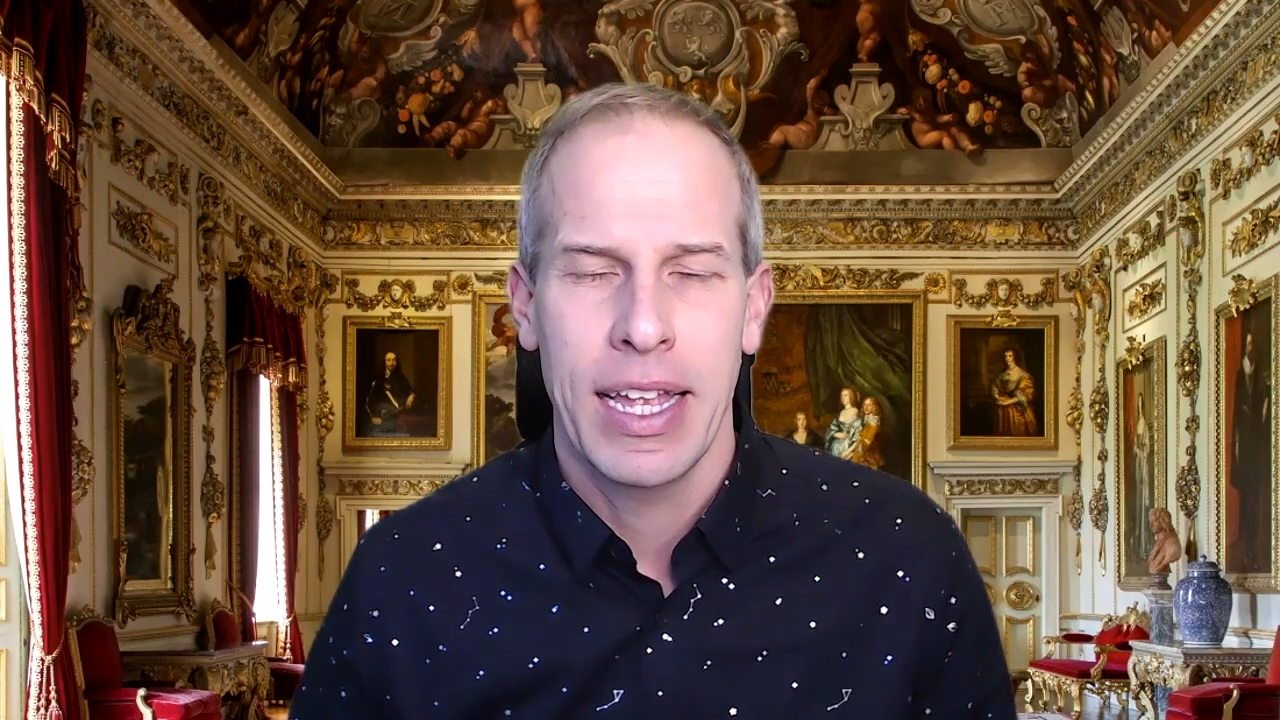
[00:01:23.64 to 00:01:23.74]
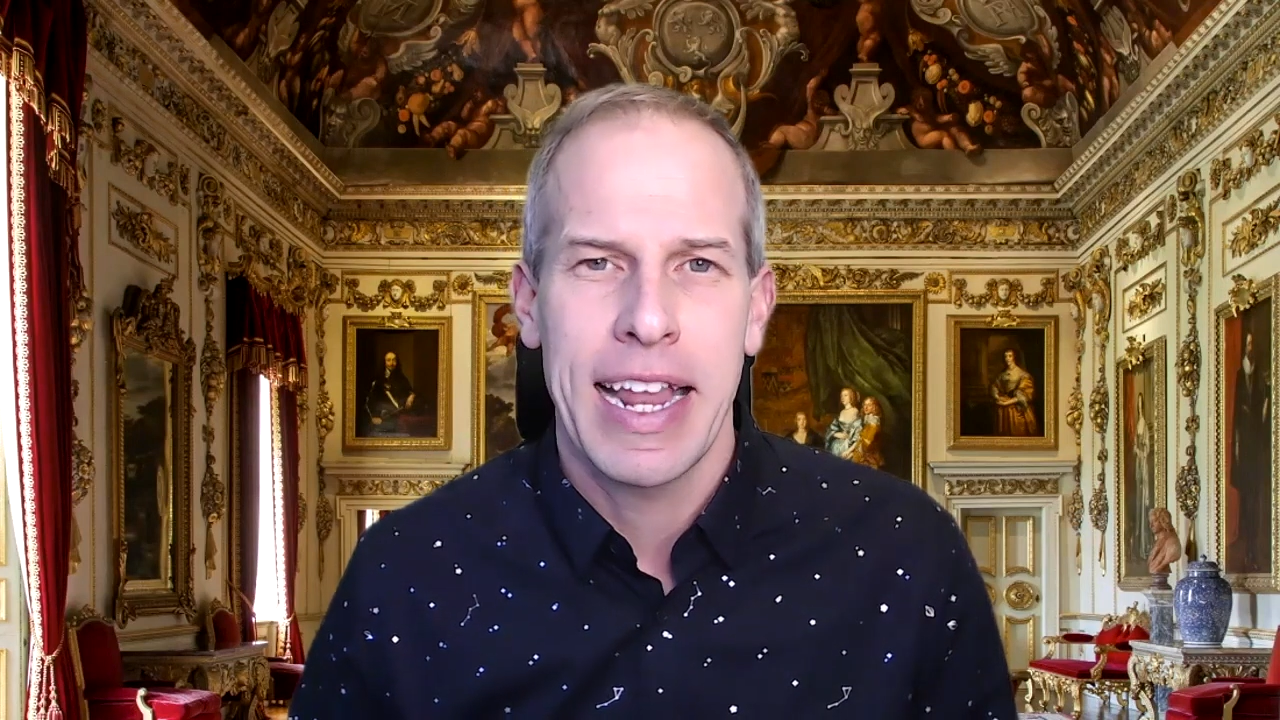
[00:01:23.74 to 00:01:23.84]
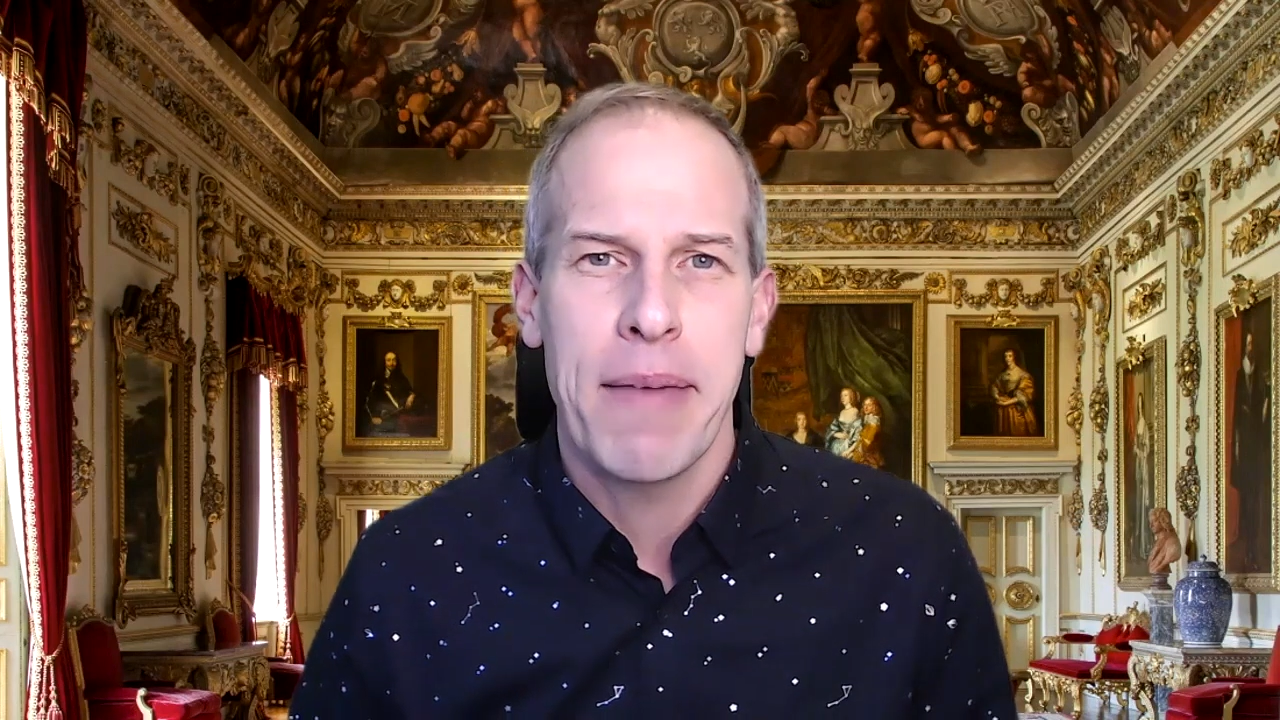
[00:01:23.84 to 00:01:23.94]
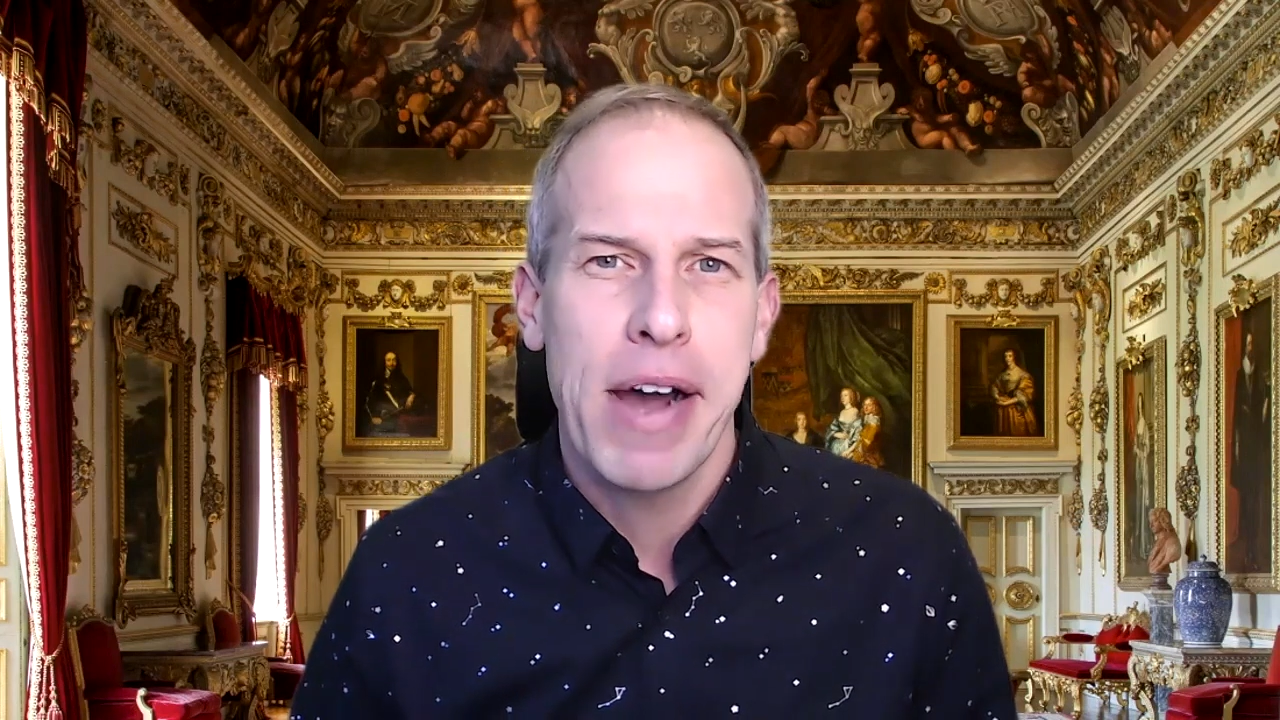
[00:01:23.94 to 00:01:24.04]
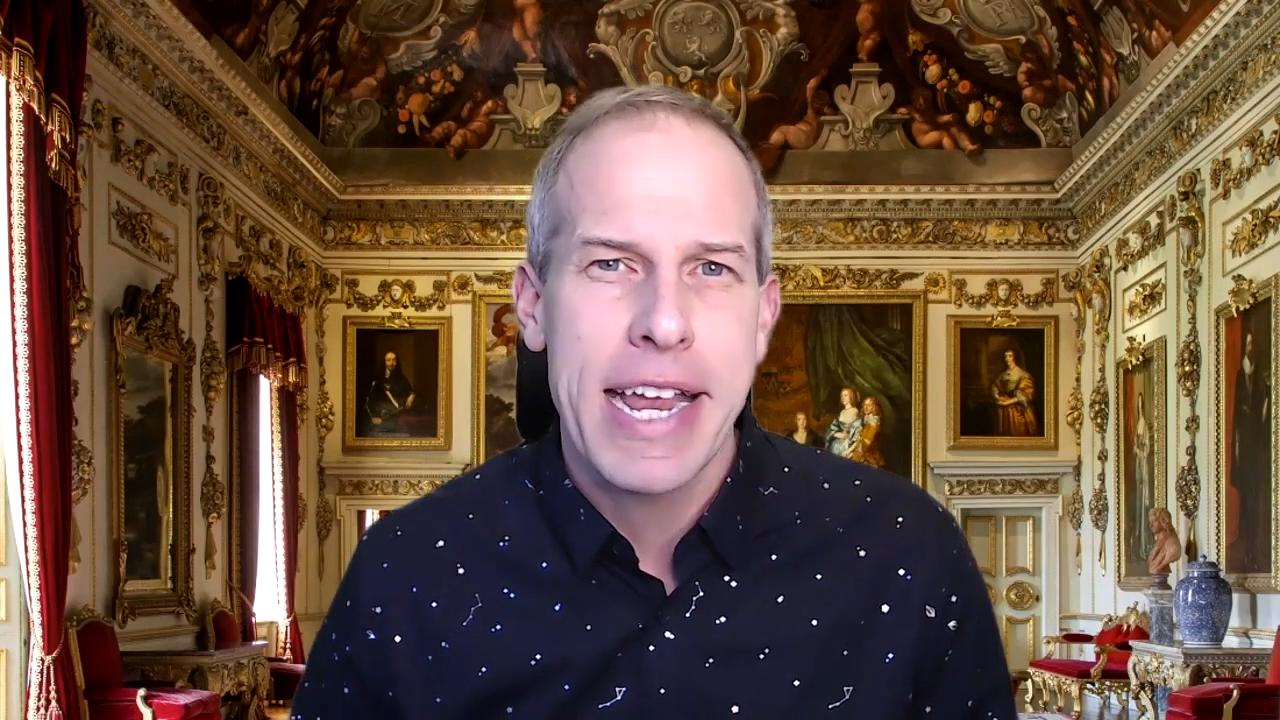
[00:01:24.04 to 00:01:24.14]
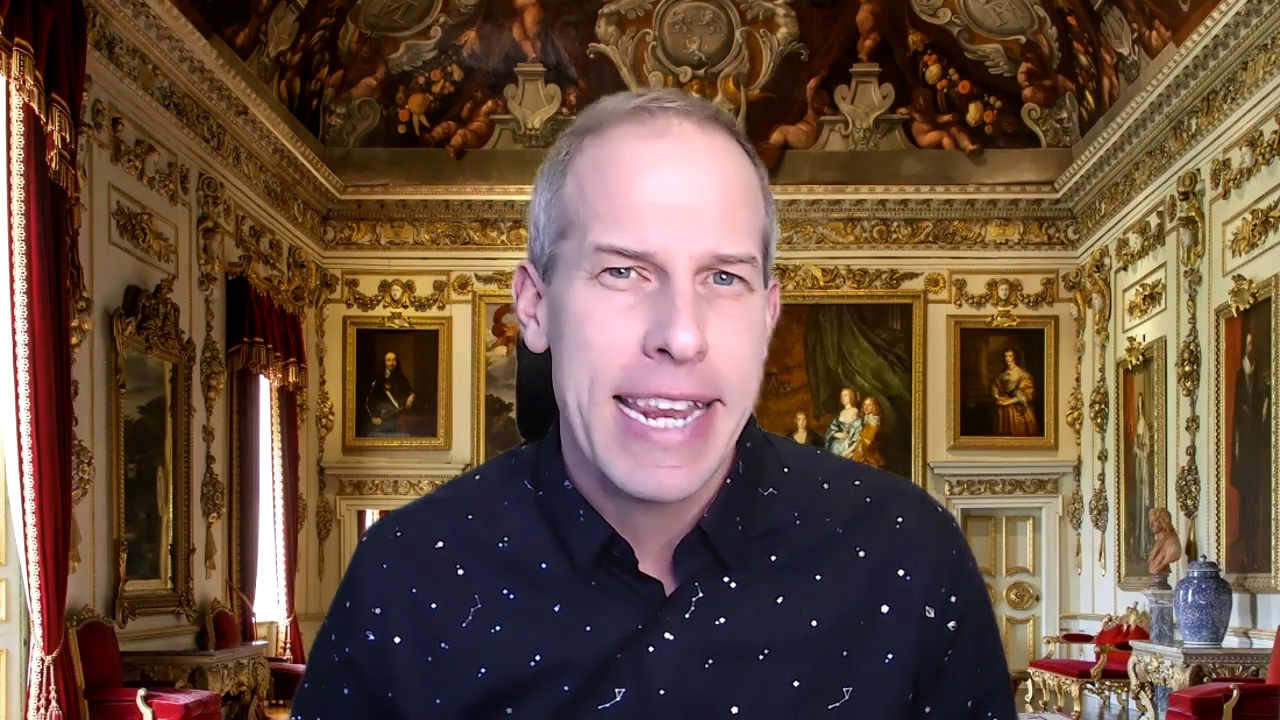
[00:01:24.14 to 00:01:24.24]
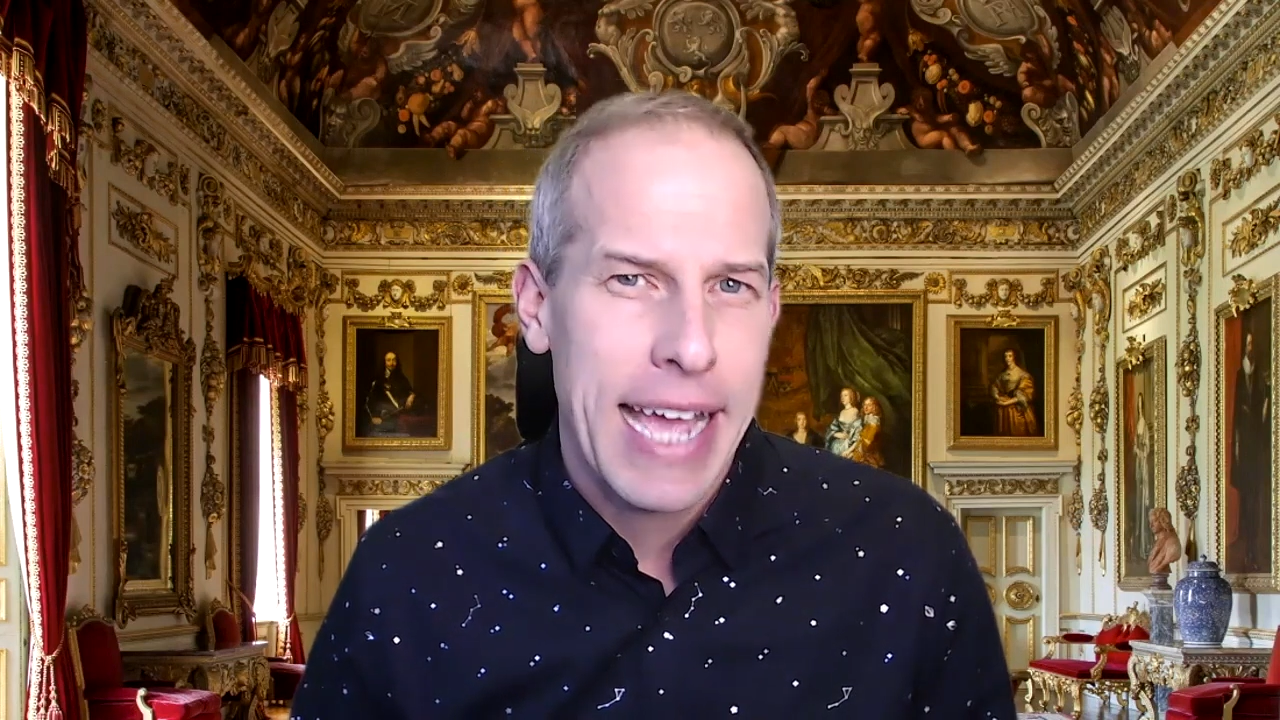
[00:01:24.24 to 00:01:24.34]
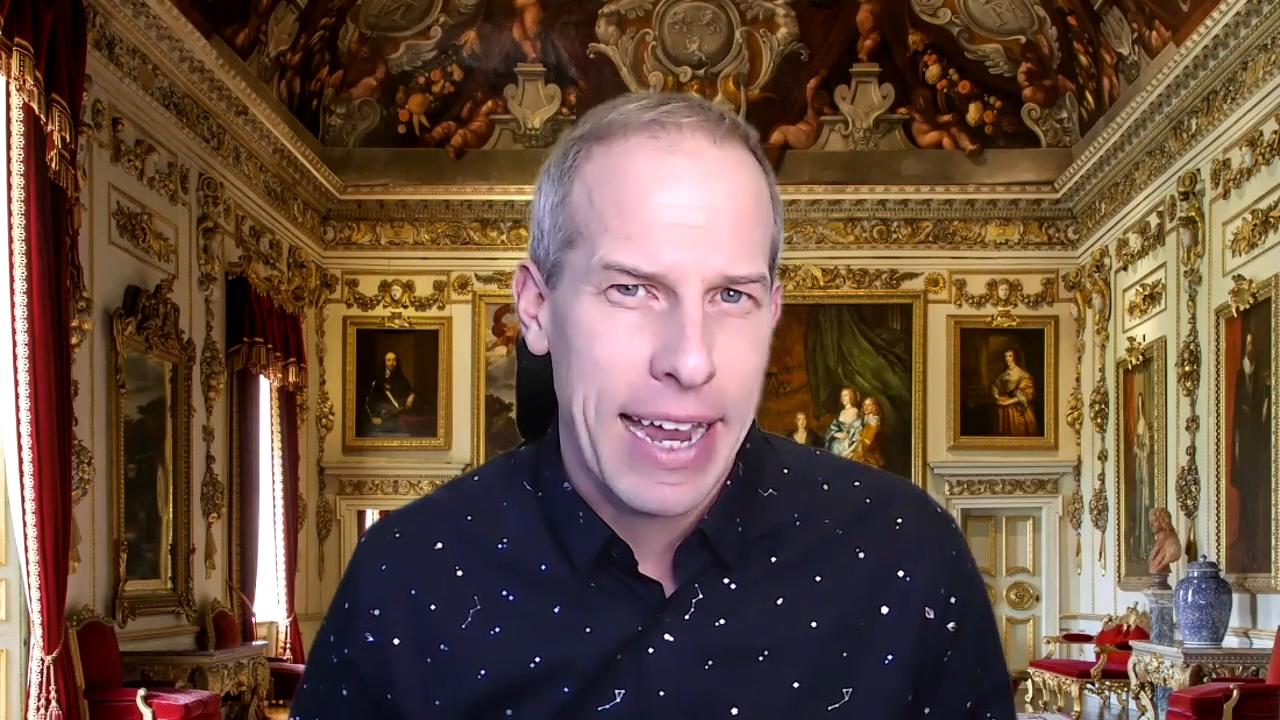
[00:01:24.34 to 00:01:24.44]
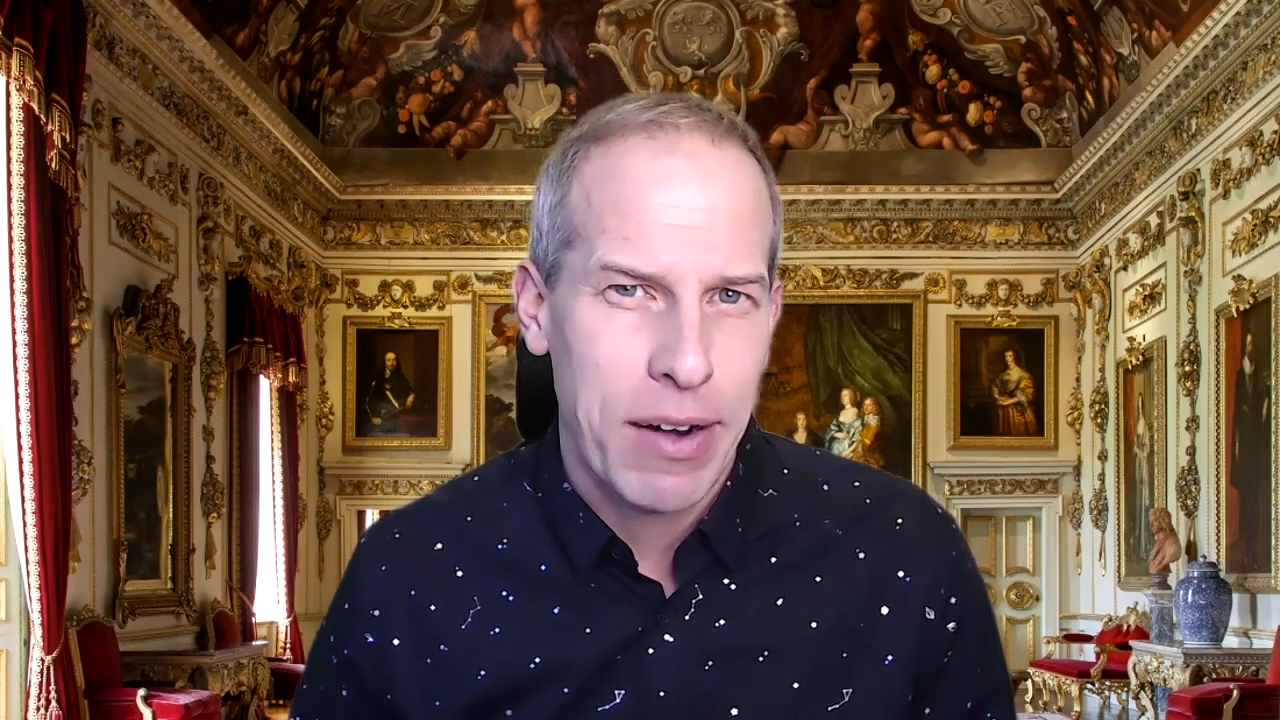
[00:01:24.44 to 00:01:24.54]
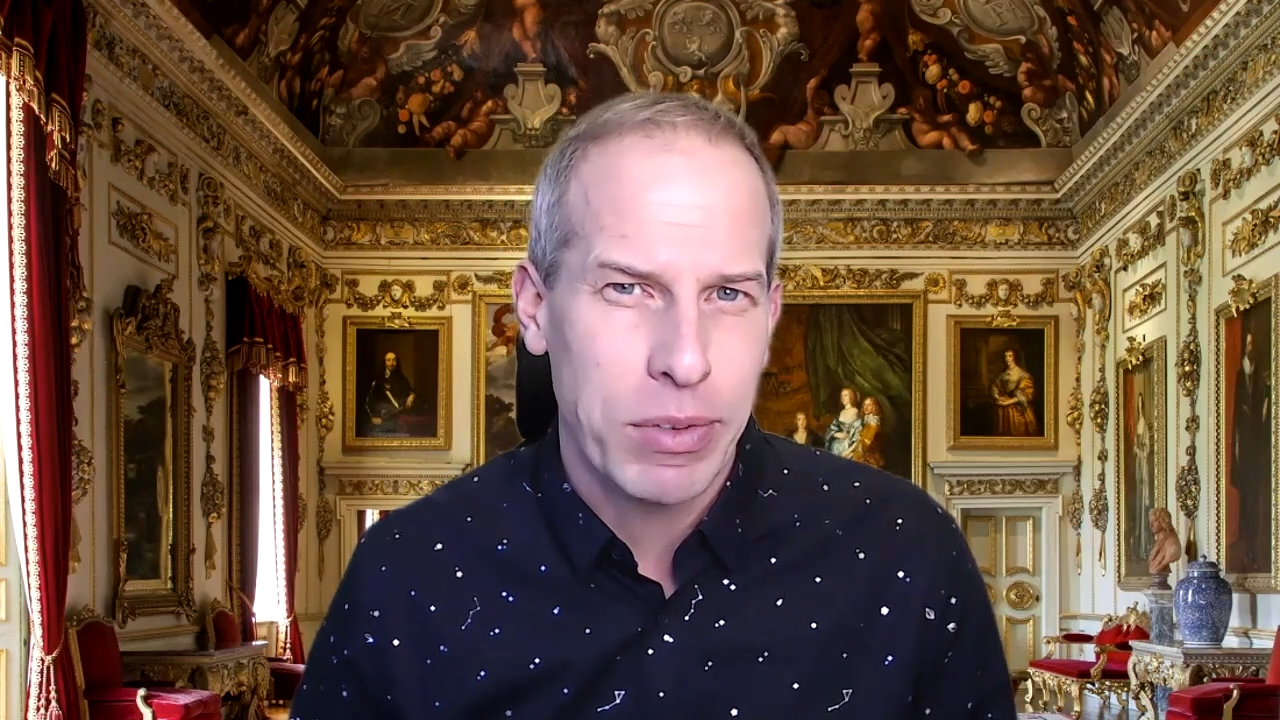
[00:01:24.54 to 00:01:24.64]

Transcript: Now, my nan